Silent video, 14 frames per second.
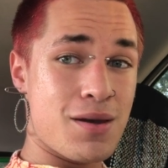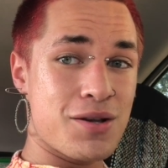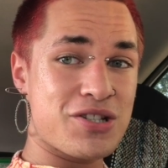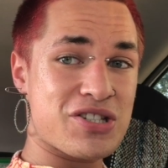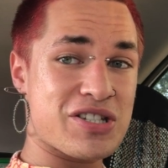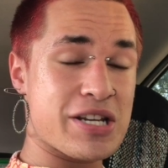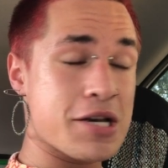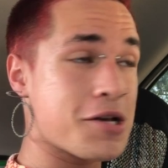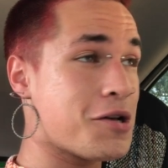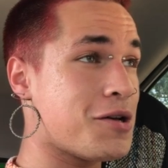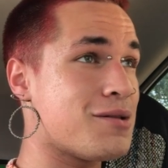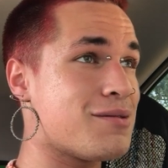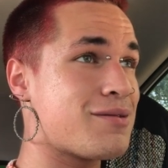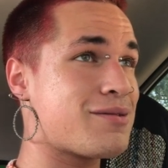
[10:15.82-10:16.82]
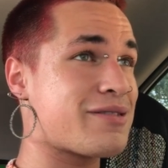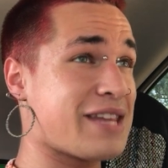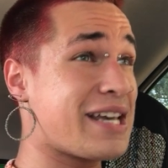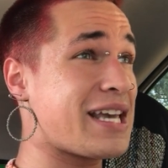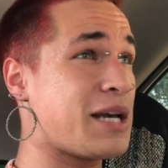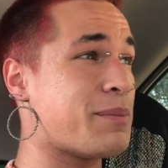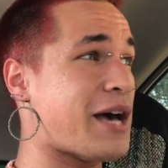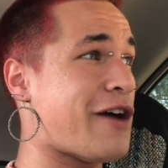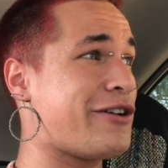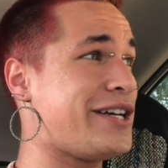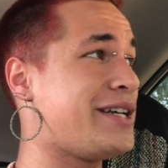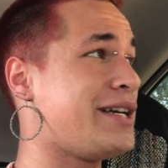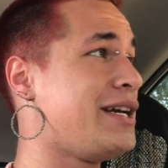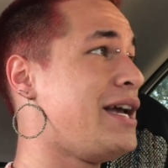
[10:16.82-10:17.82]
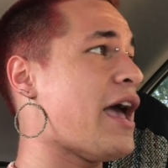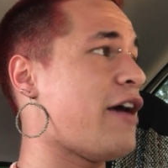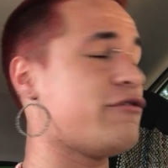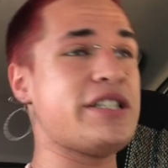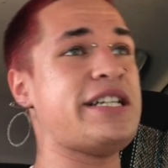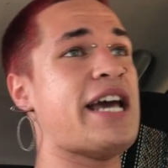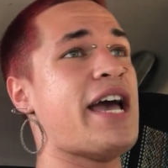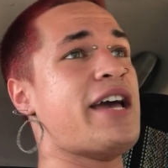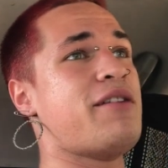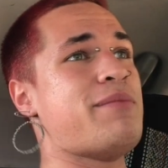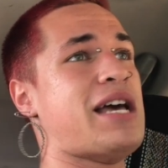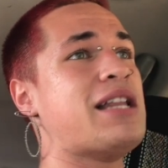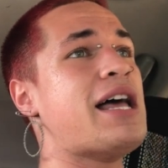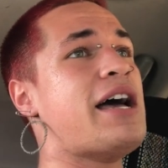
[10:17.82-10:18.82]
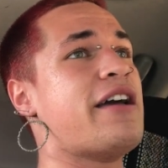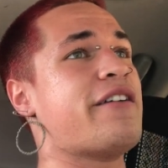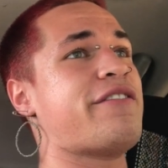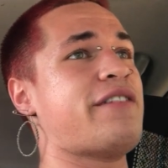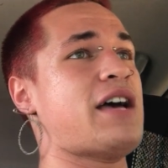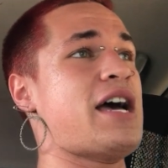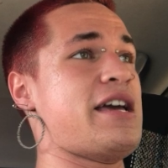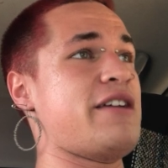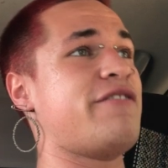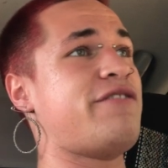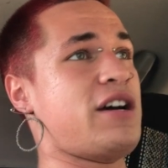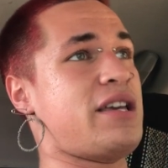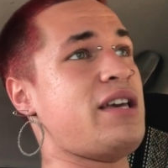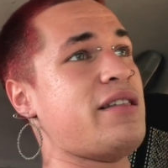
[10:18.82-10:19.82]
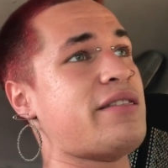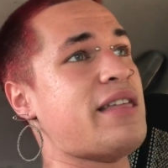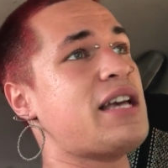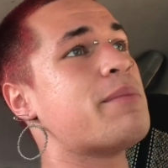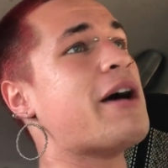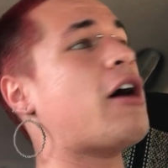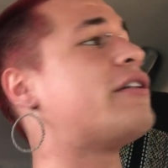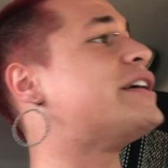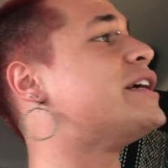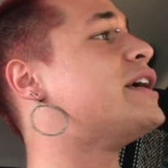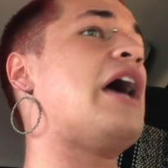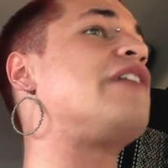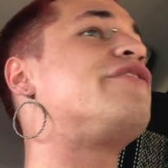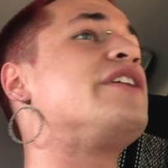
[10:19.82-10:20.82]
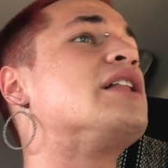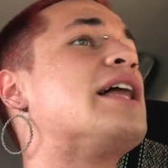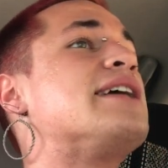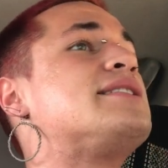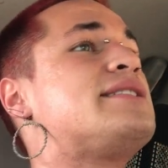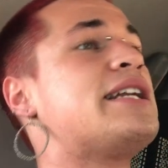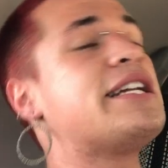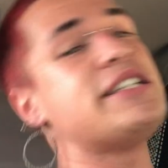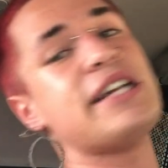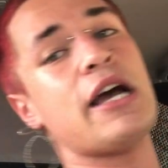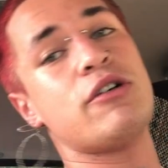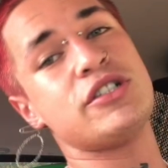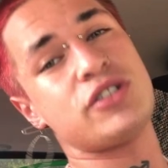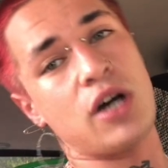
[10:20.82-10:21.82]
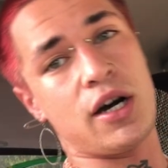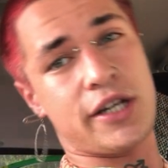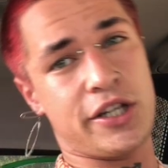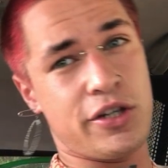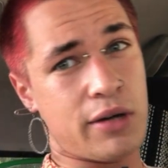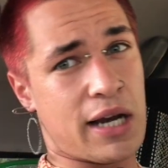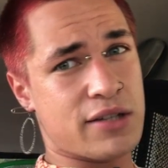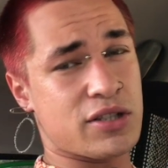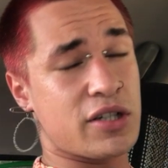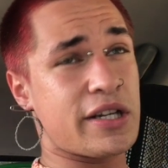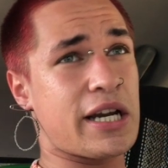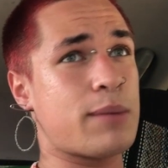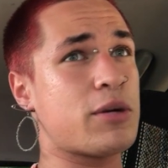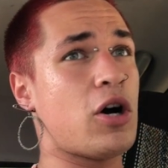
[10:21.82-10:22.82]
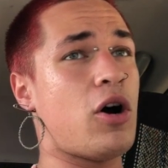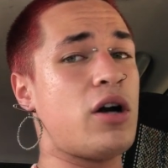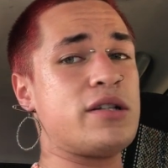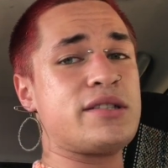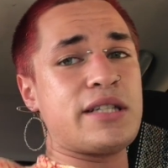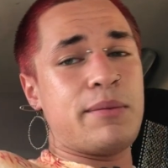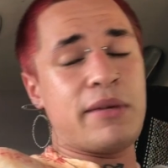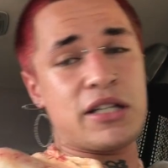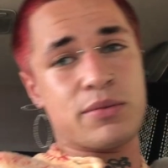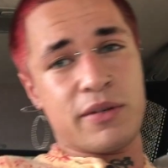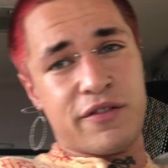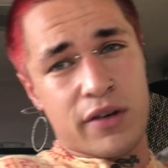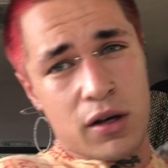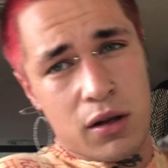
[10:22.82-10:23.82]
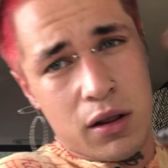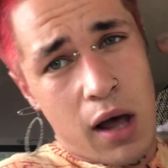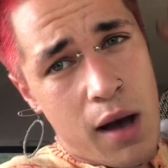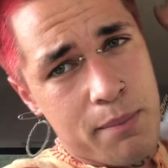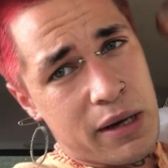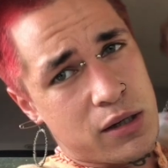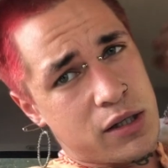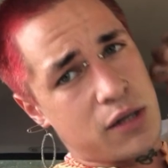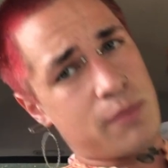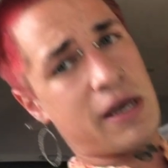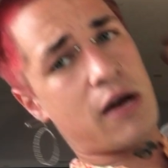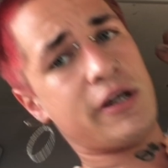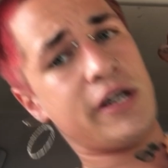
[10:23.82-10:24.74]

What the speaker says: still thinking about it. Every day of my life, I fucking think about it. I feel like sitting down and talking to you guys on camera honestly makes me feel a lot better about